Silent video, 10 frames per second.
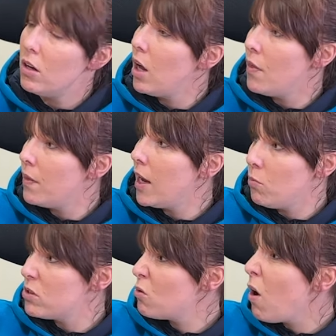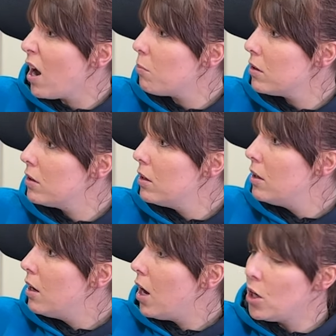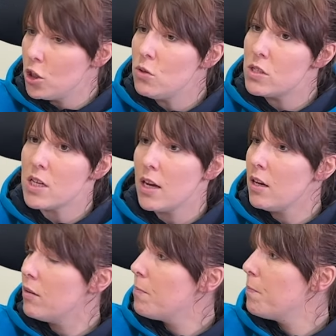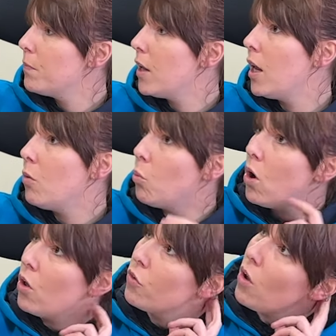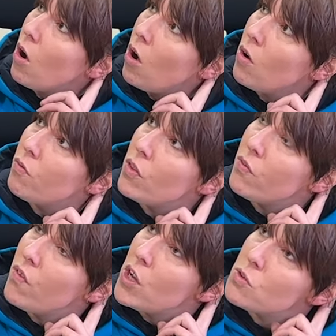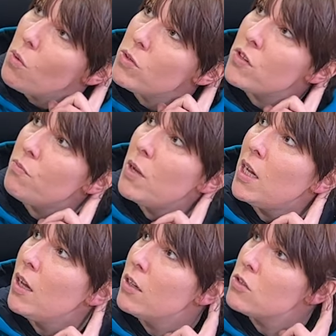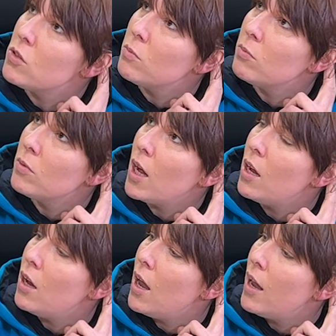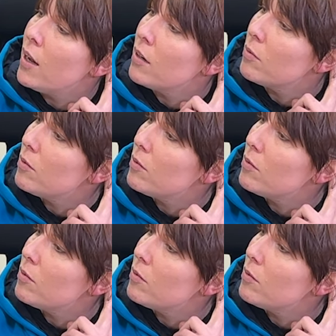and it was crap and used what was it, it of? It was of the first one was of me and some uh,